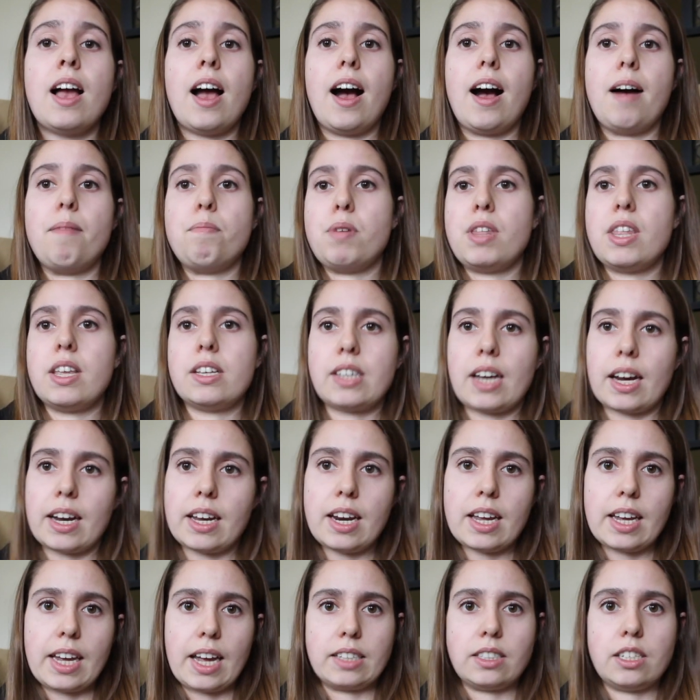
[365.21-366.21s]
But the
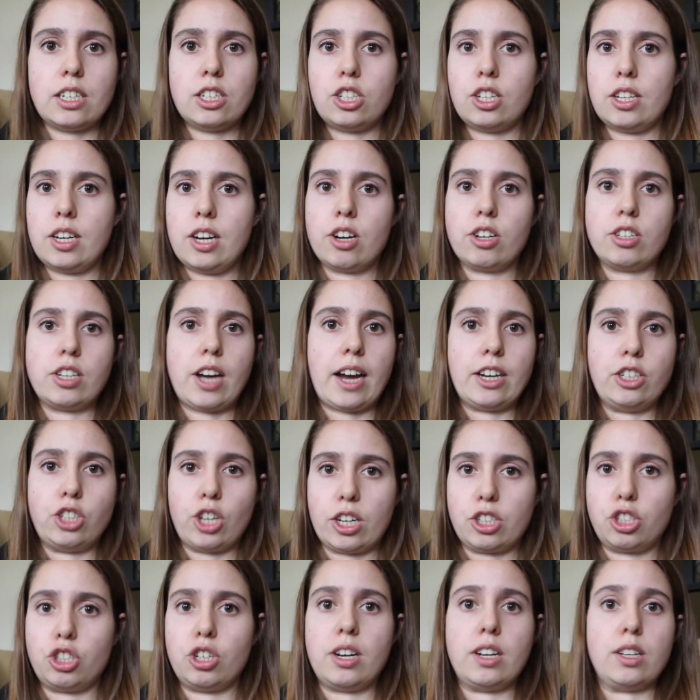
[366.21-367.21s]
second it gets into your
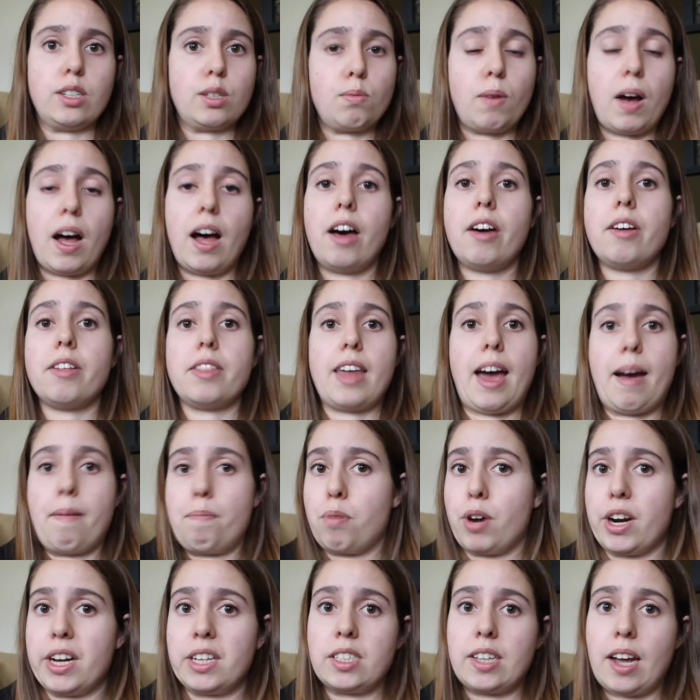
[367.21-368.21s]
digestion as well,
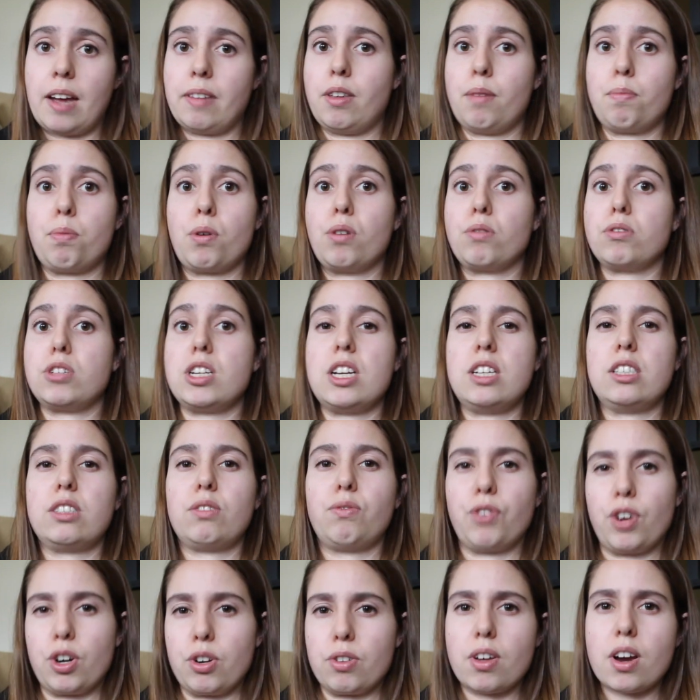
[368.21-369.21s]
that breaks down the proteins
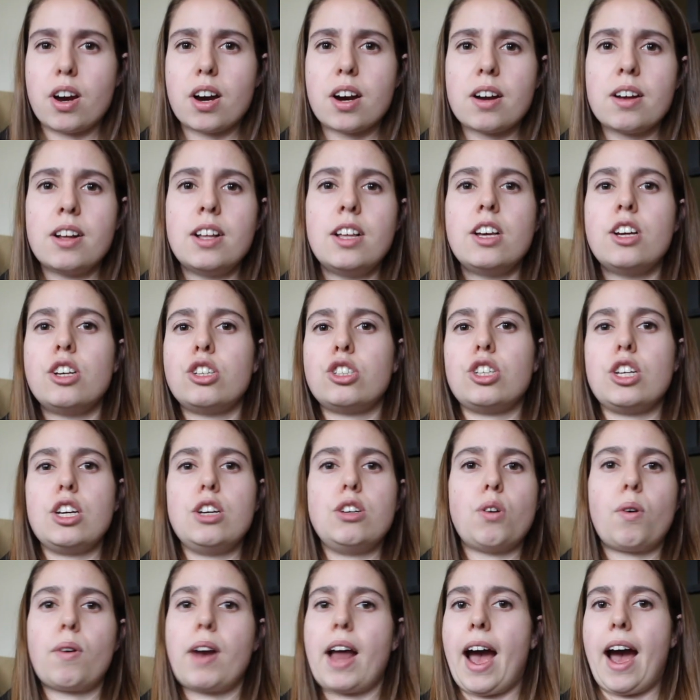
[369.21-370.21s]
further, so
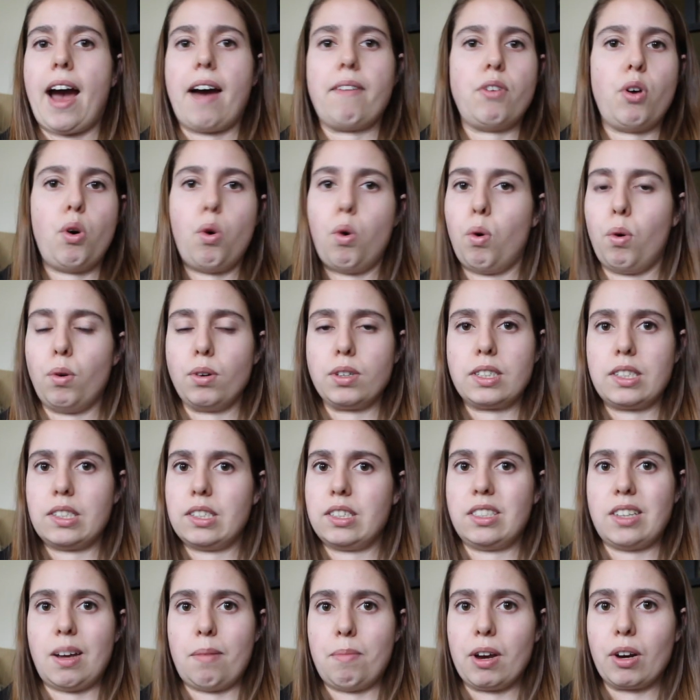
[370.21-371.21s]
you don't have a whole
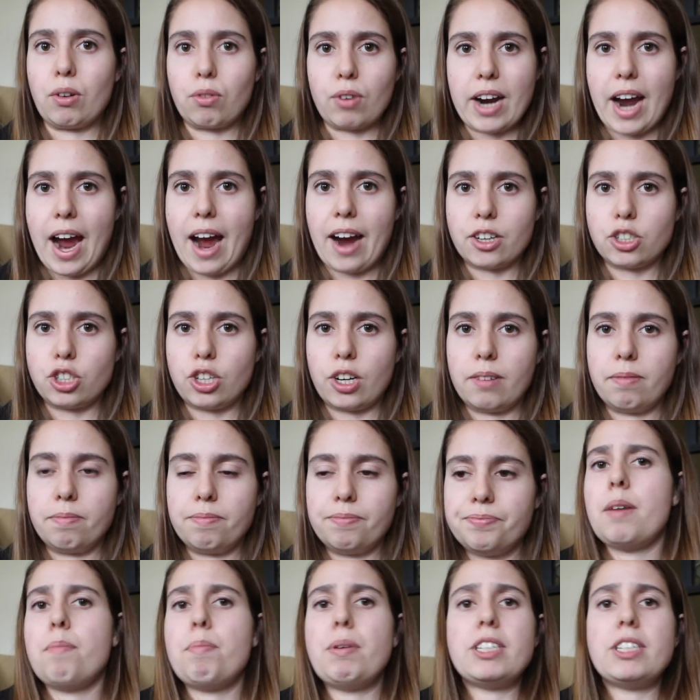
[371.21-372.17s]
systemic reaction.